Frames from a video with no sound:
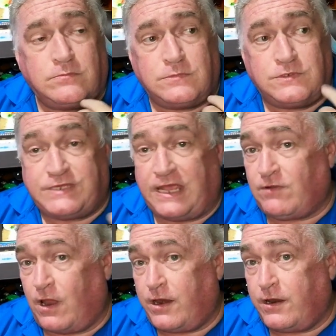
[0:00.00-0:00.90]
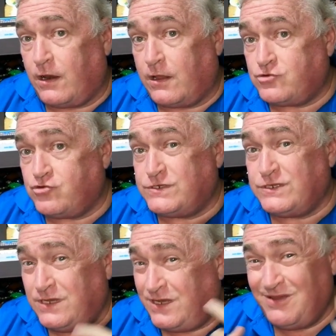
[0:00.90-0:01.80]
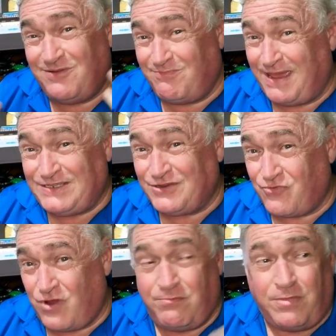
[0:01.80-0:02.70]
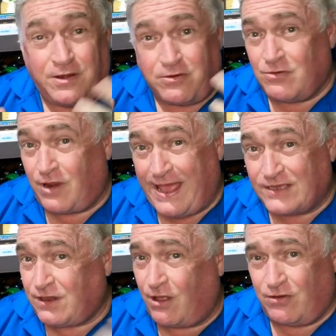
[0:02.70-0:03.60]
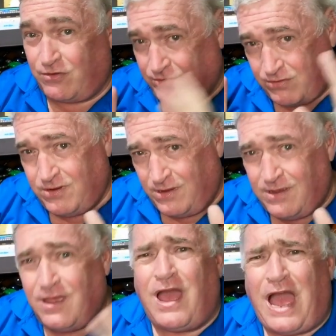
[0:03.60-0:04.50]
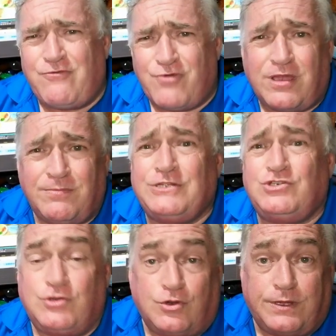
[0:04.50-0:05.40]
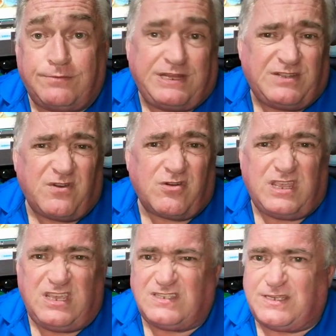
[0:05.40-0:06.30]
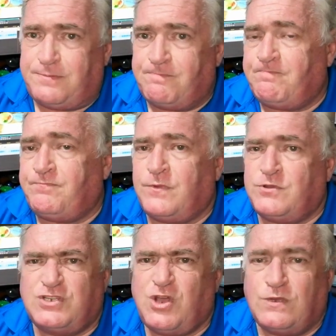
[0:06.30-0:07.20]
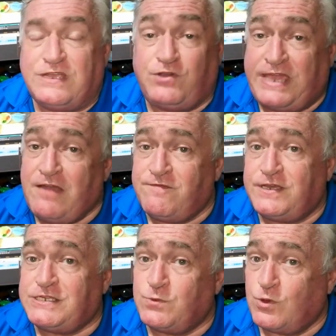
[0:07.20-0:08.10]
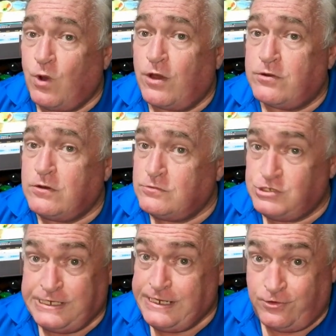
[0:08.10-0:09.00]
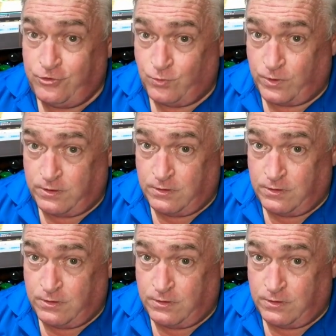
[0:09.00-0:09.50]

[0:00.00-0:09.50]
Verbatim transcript: save a lot on electricity, makes it run better, lasts longer. I recommend you do it. It's very easy. Just hose. If you can't fix it with a water hose, you need a new one.